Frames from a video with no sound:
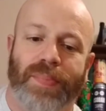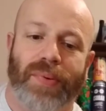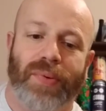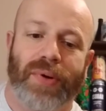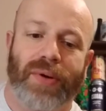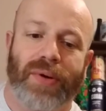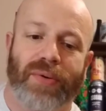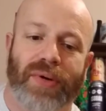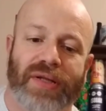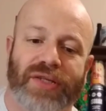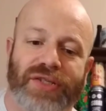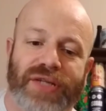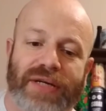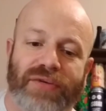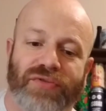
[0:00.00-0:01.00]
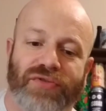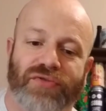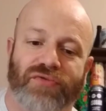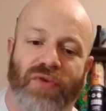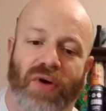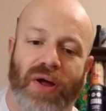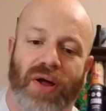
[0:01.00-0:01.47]
boil and generous
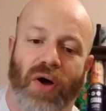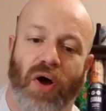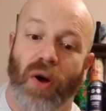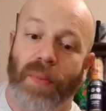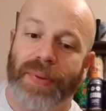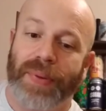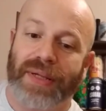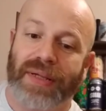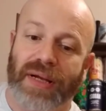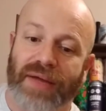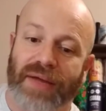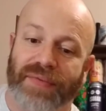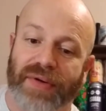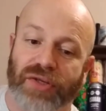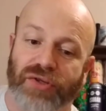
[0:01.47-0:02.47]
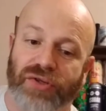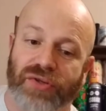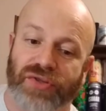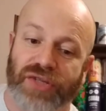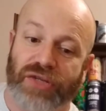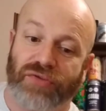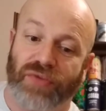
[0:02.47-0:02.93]
dry hopping deliver a
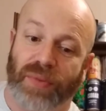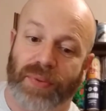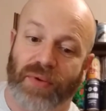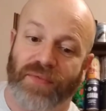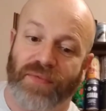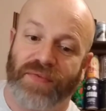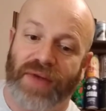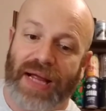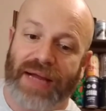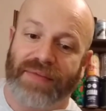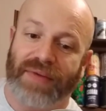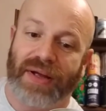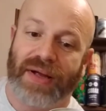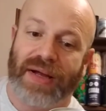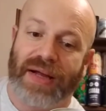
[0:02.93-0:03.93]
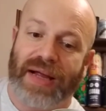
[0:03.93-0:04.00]
juicy tropical flavour.